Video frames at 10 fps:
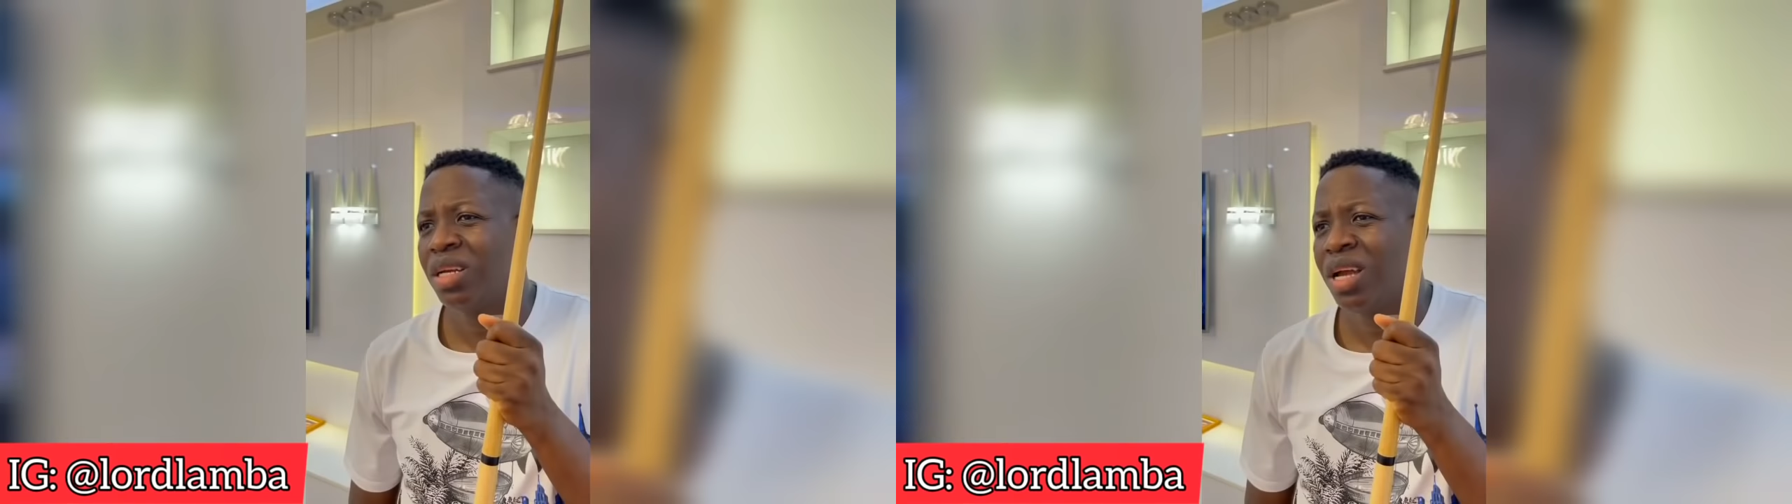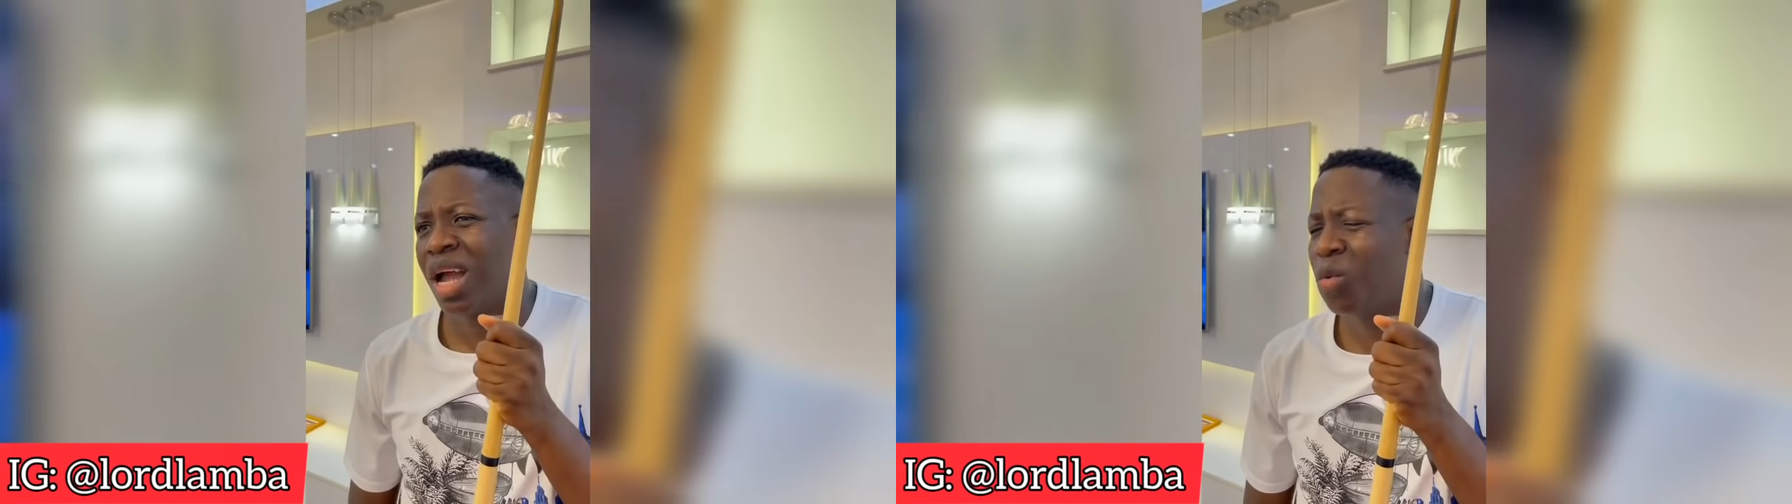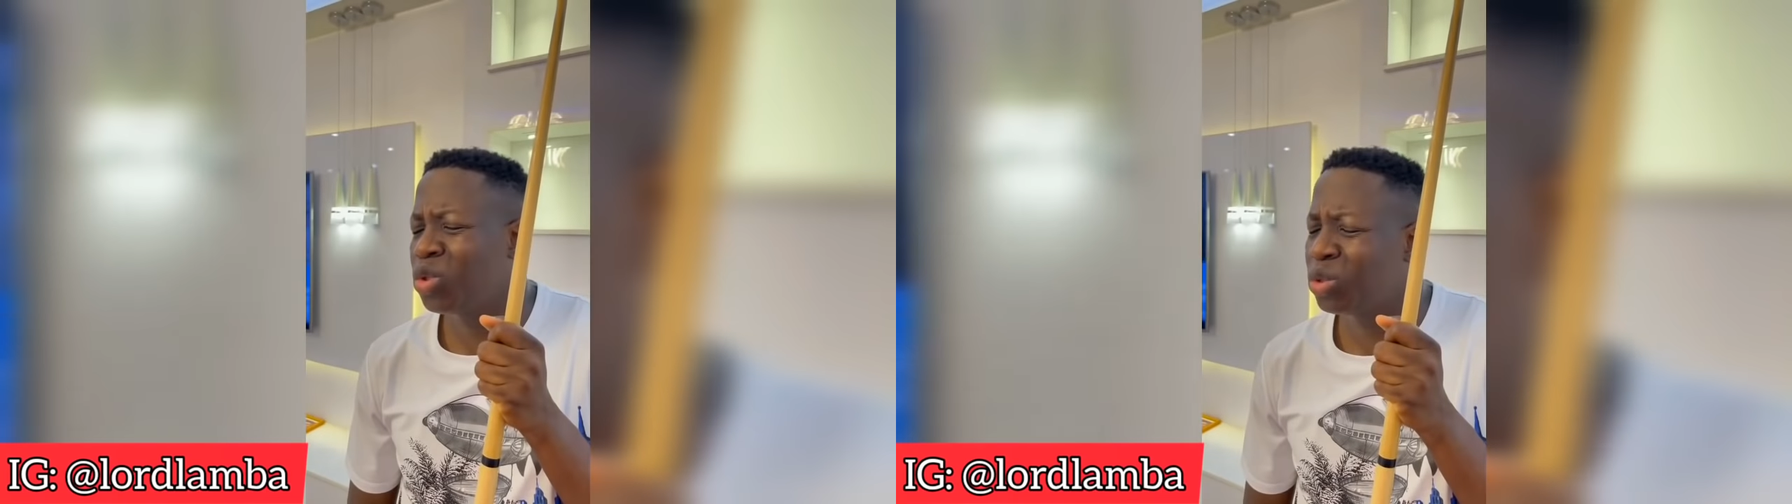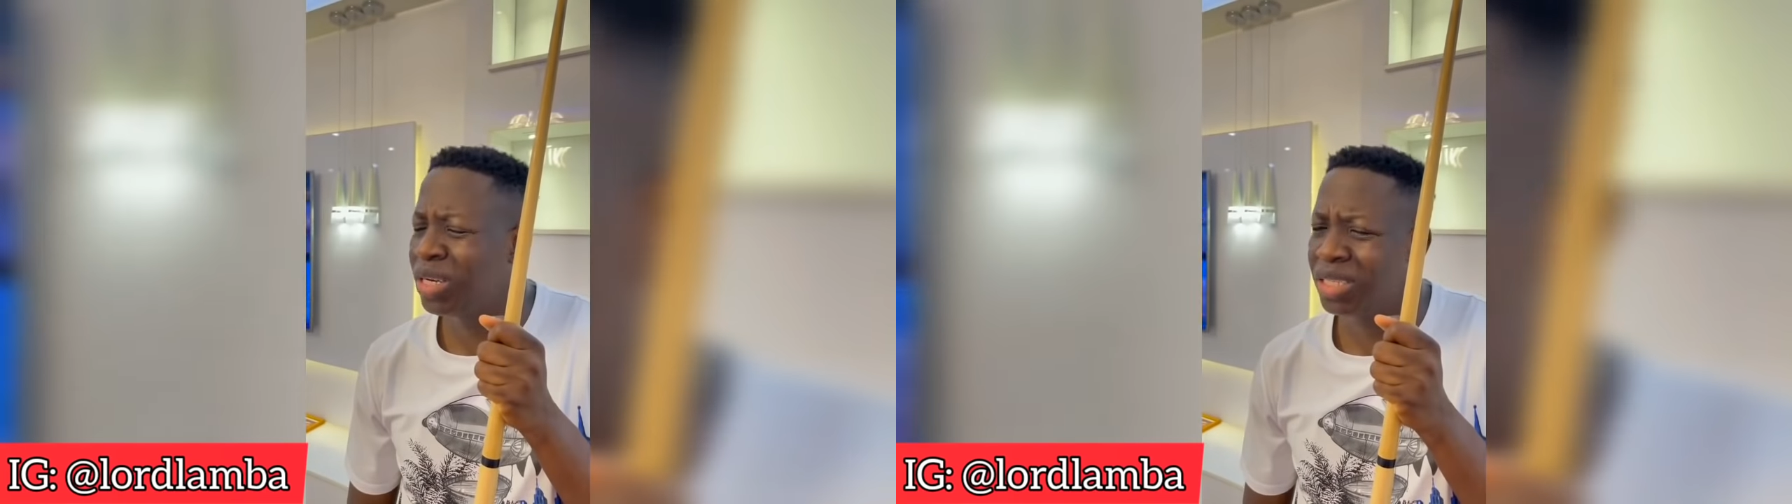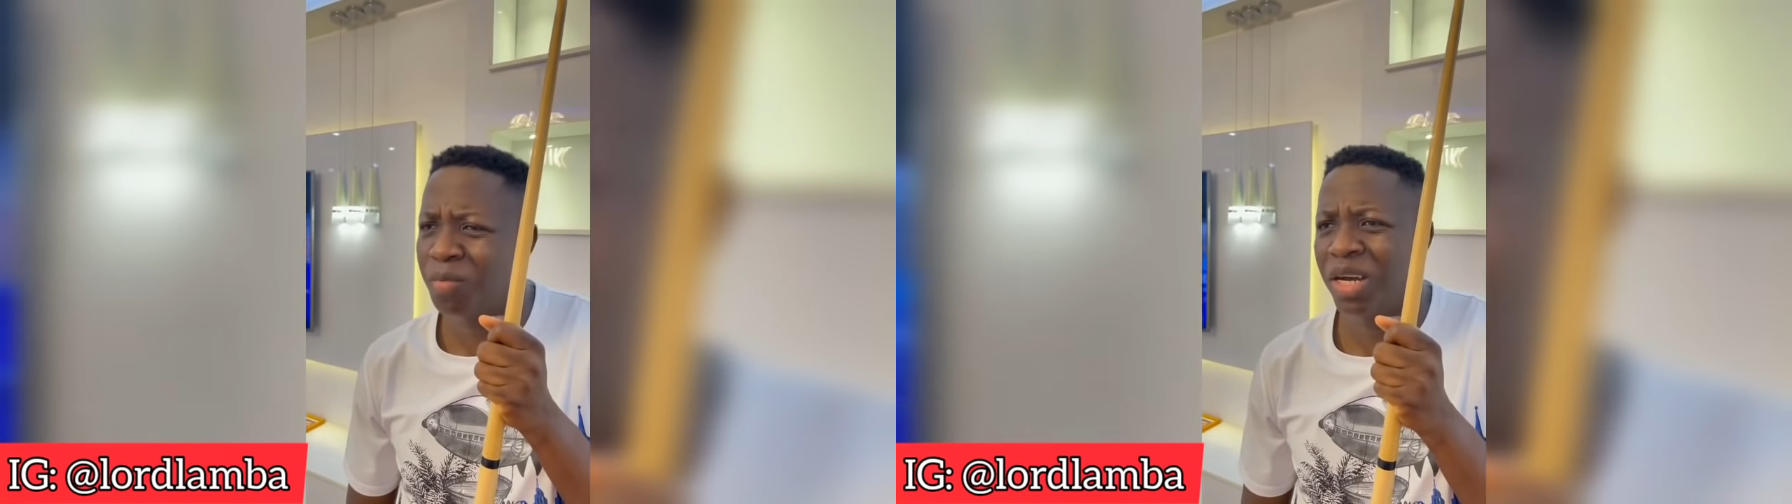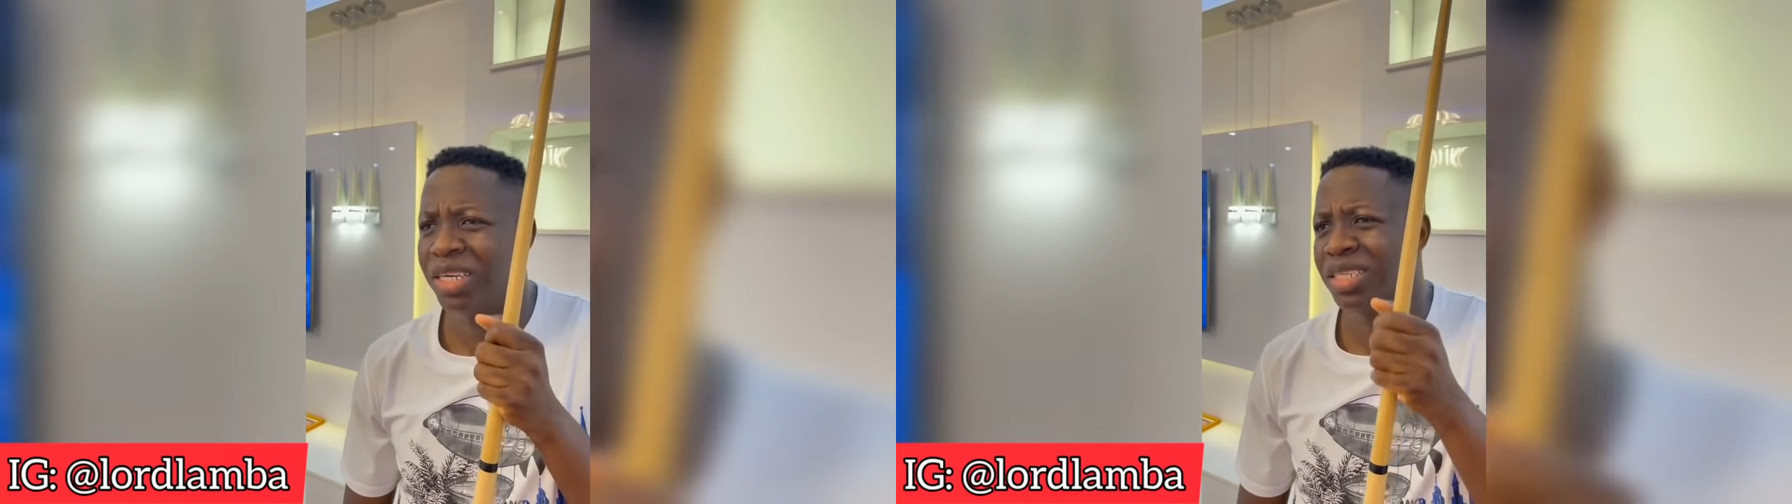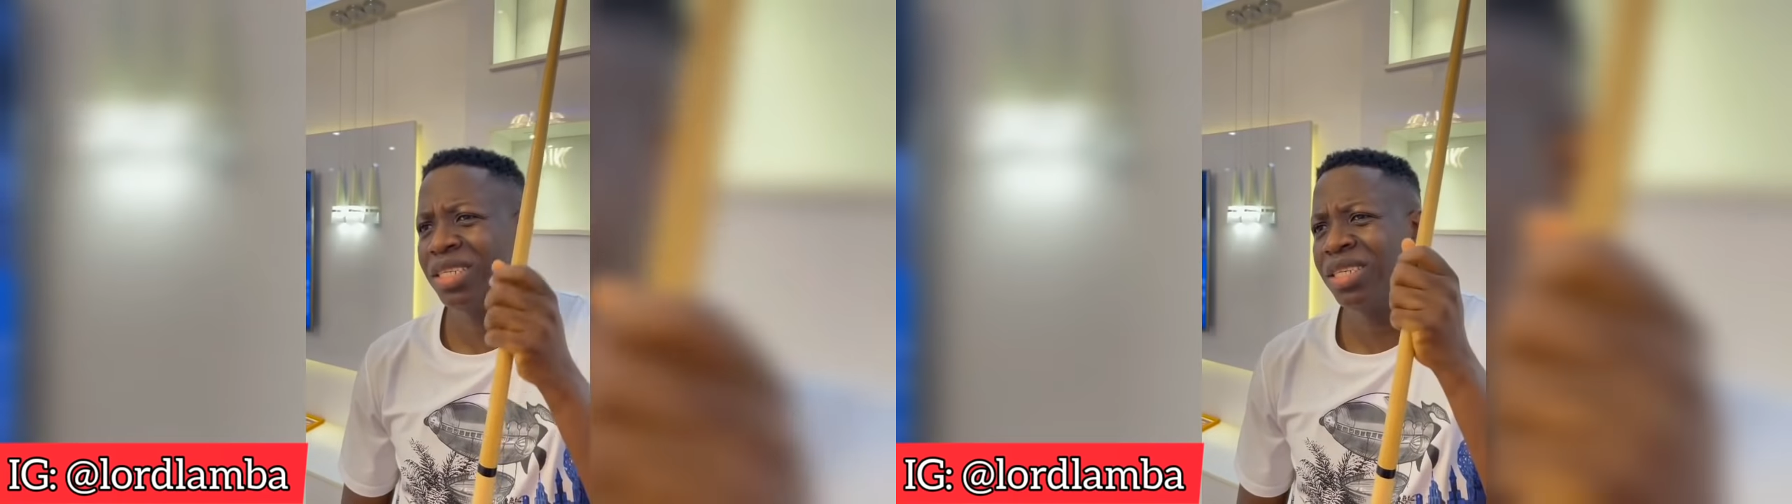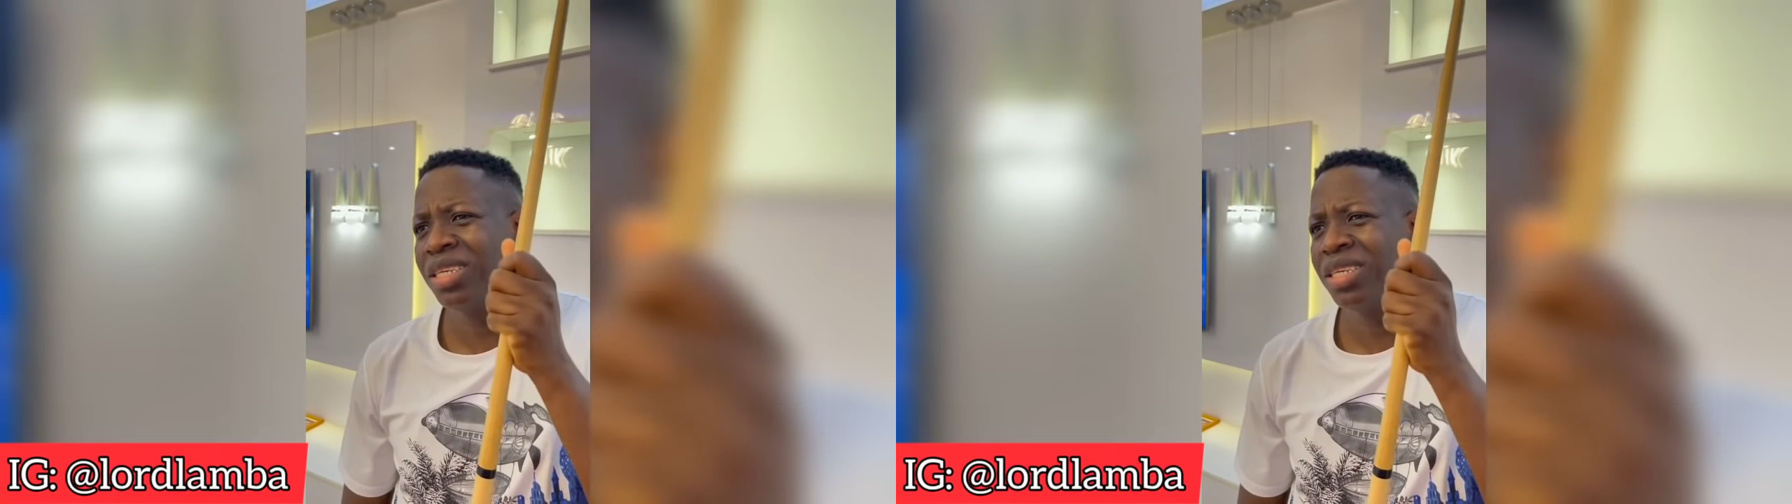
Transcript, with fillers: I want to get married.